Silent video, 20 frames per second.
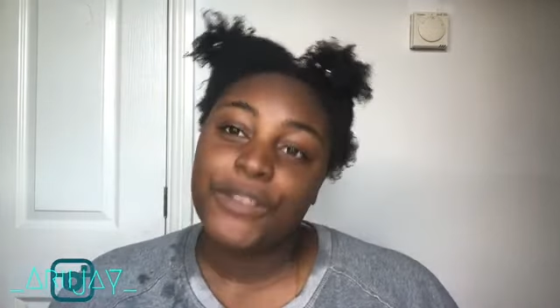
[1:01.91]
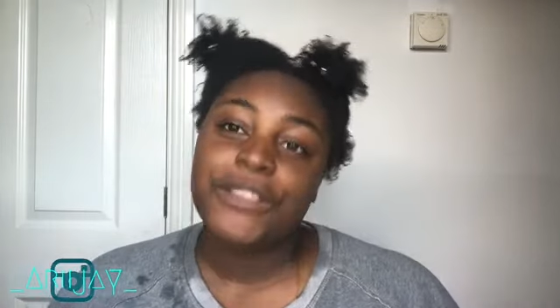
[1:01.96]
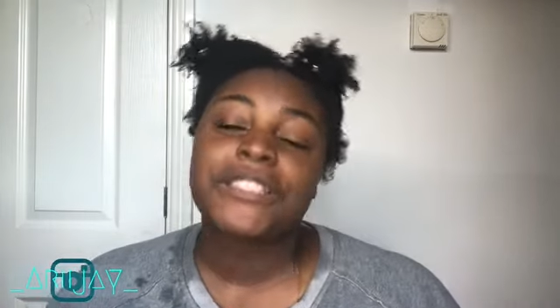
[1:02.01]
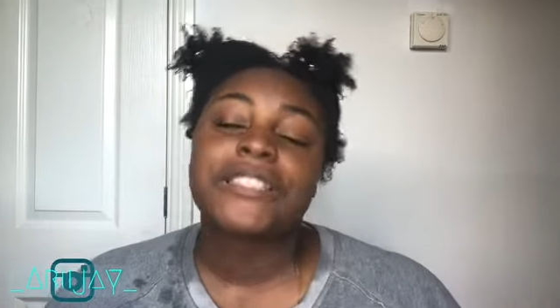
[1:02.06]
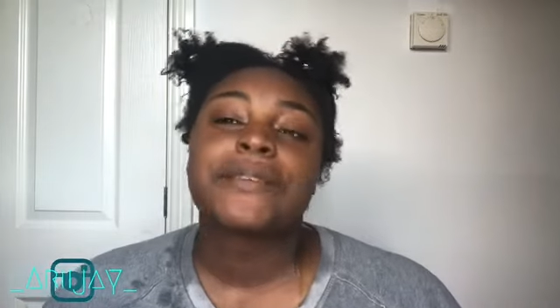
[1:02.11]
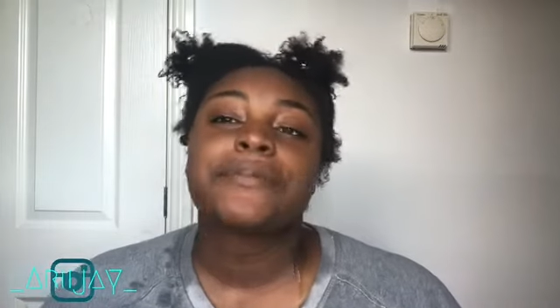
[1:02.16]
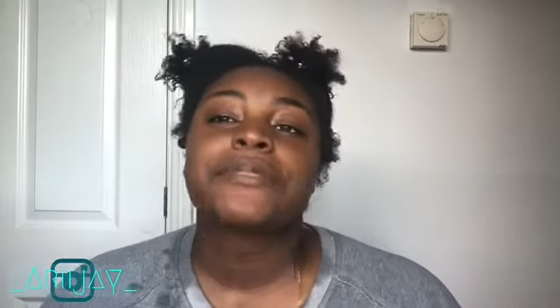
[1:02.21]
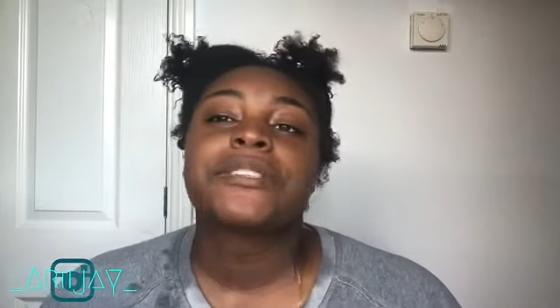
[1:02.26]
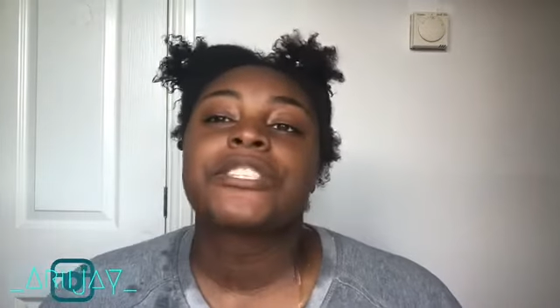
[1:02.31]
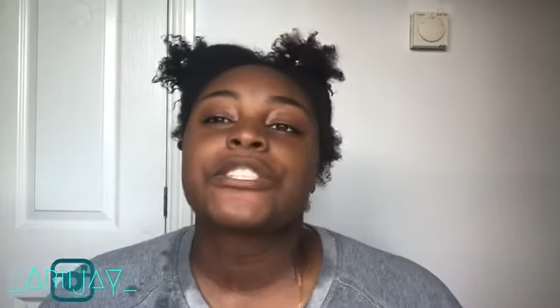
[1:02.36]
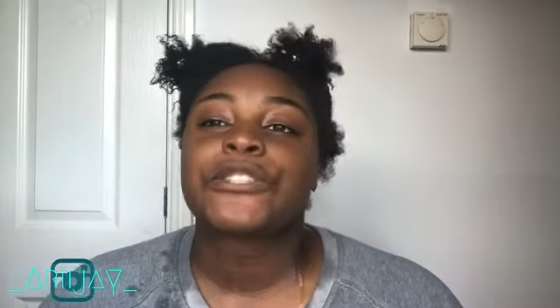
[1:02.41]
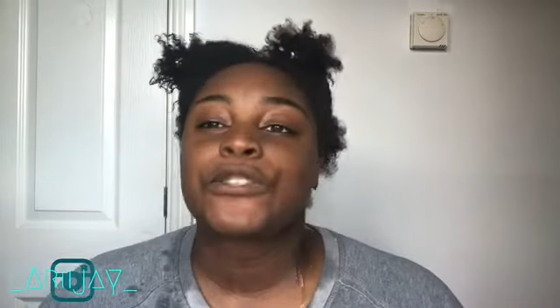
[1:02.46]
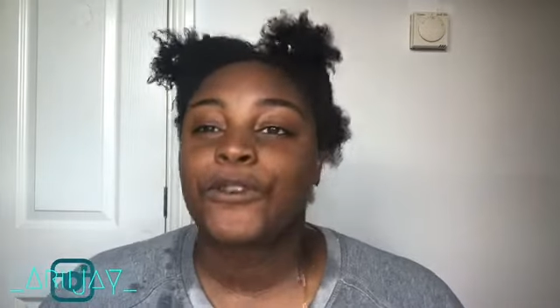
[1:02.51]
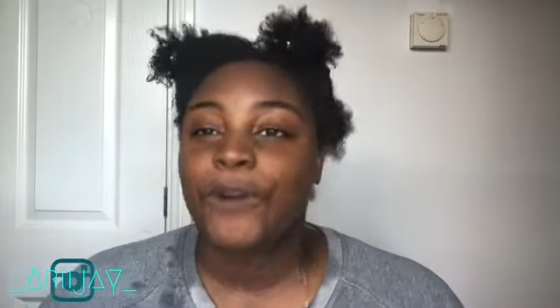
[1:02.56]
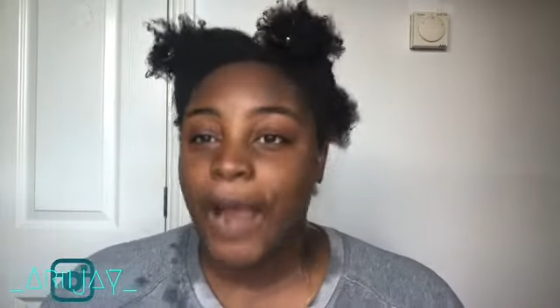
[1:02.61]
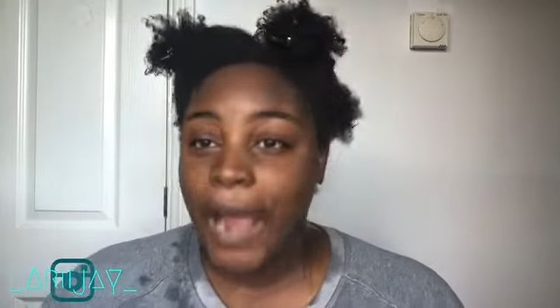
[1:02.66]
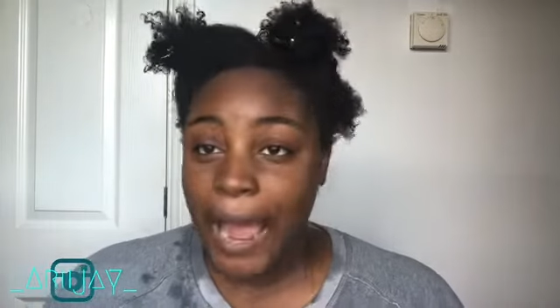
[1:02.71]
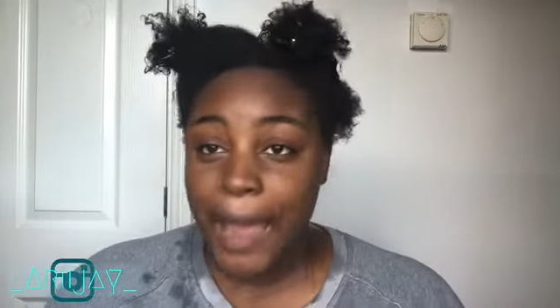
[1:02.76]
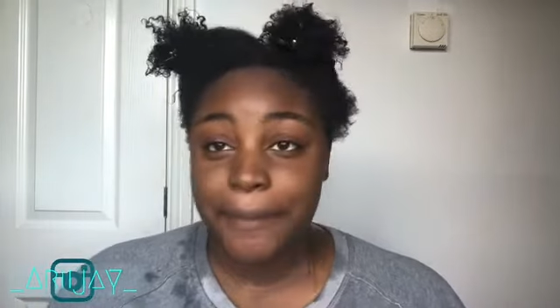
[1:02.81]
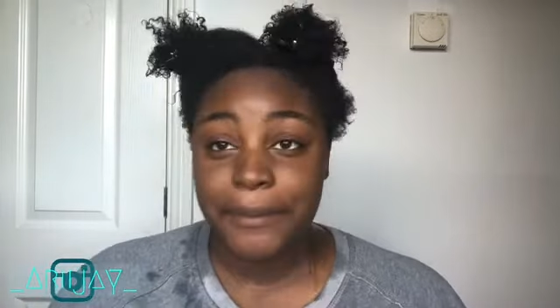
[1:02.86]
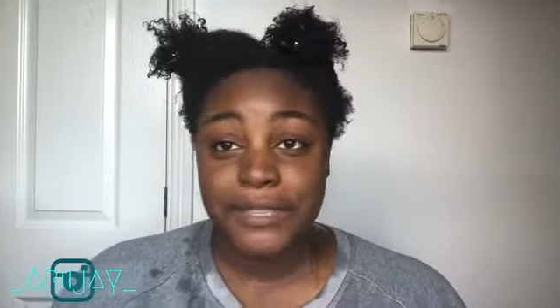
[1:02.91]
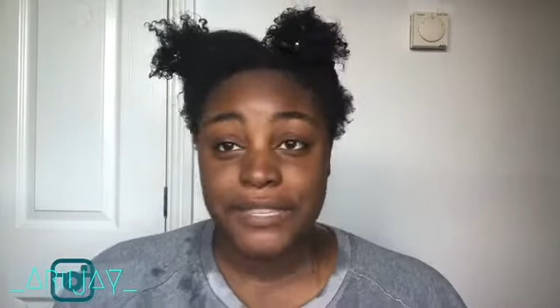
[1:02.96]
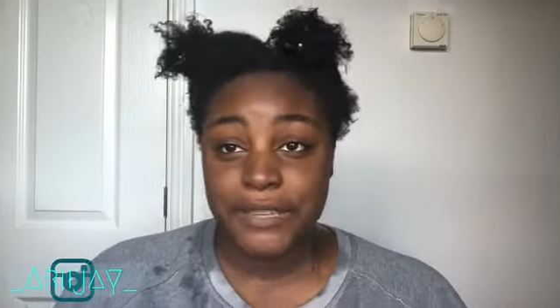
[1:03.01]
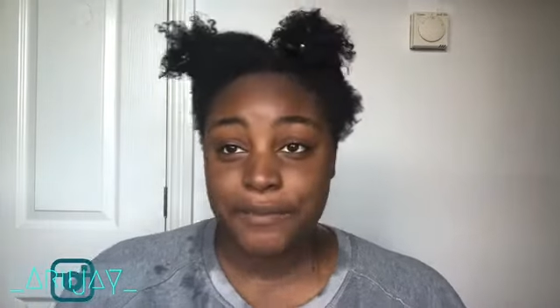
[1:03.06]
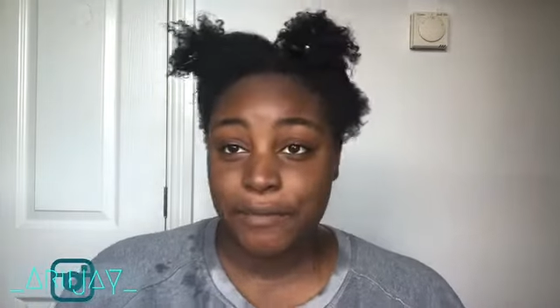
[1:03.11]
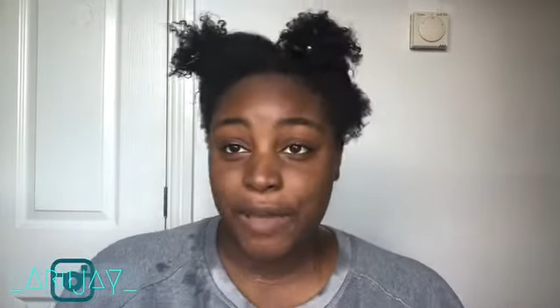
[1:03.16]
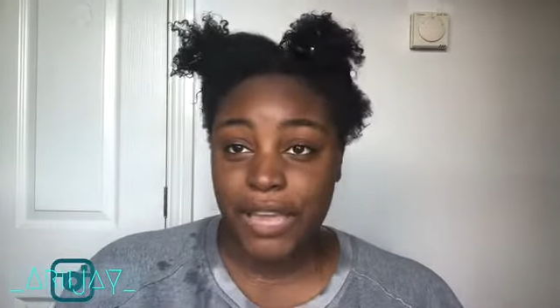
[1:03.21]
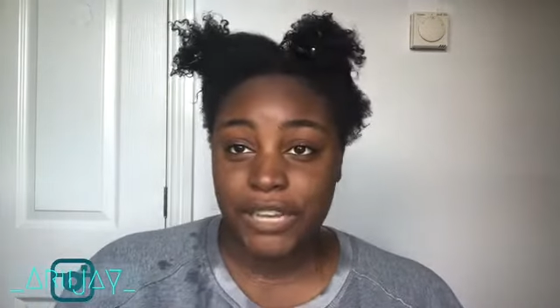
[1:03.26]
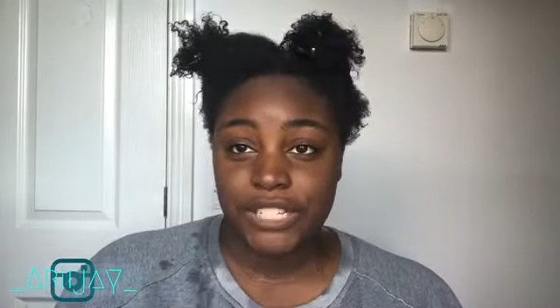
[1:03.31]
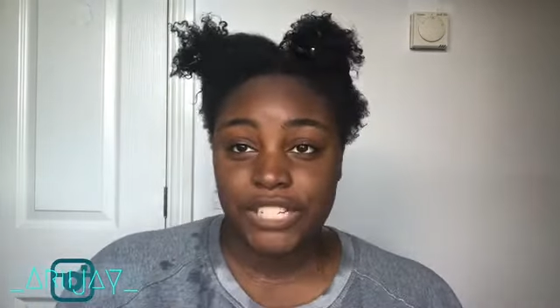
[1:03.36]
subscribe to
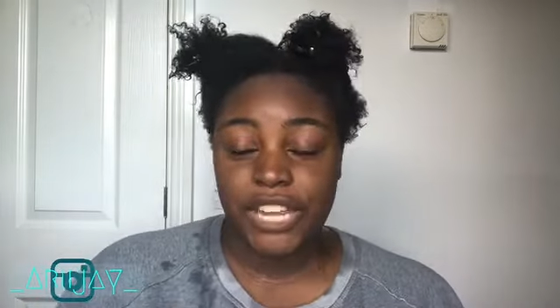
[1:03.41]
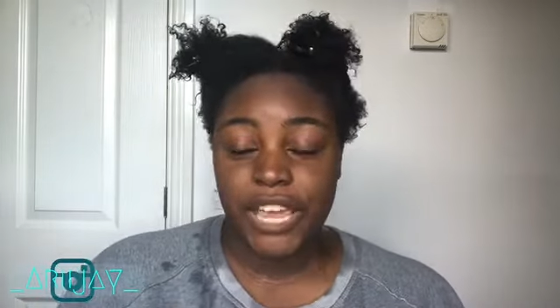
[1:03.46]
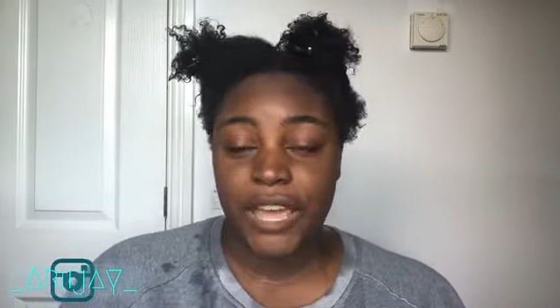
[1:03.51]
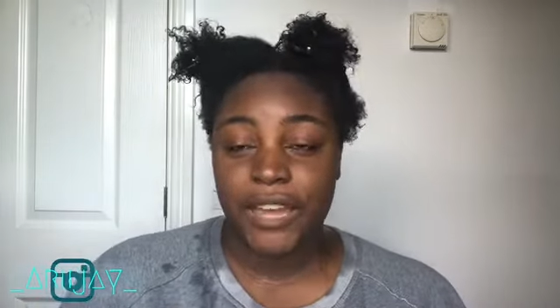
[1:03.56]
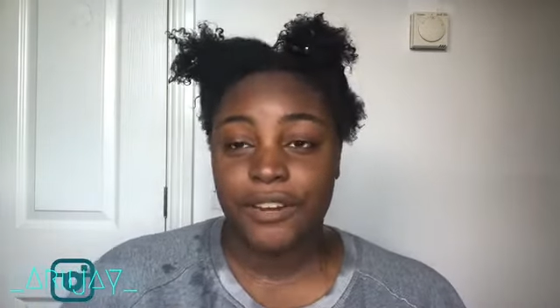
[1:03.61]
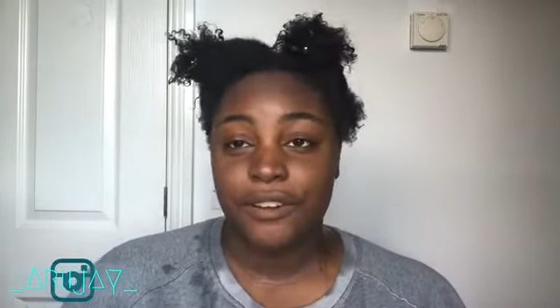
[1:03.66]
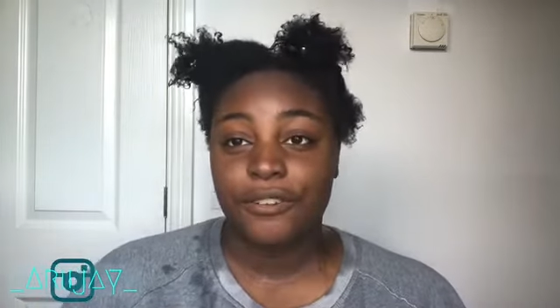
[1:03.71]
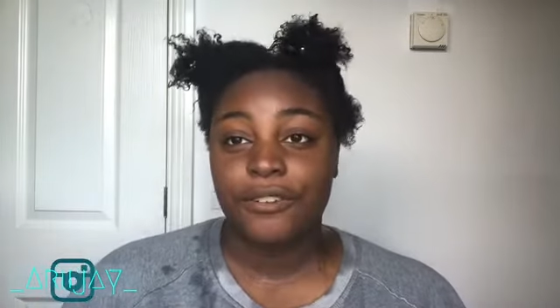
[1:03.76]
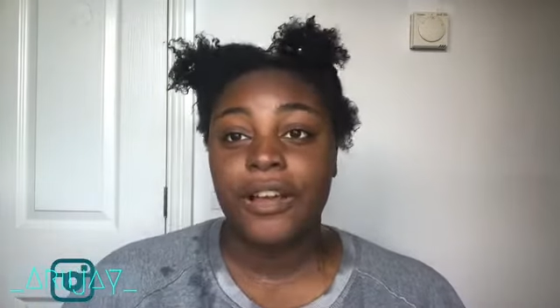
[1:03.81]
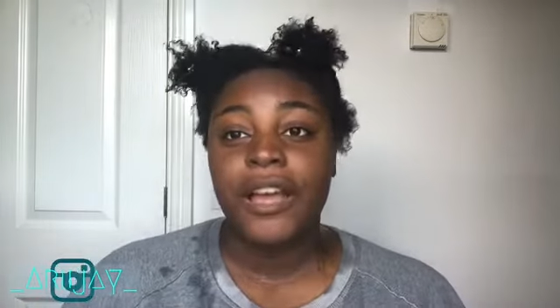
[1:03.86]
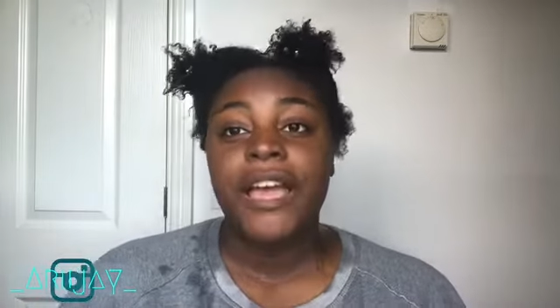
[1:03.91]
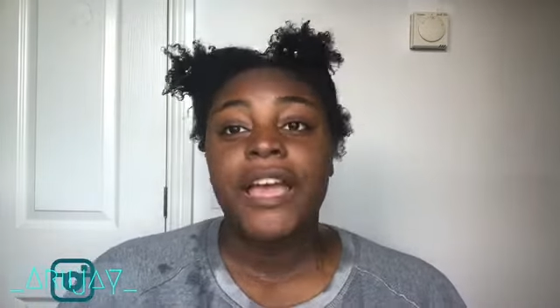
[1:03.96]
my channel,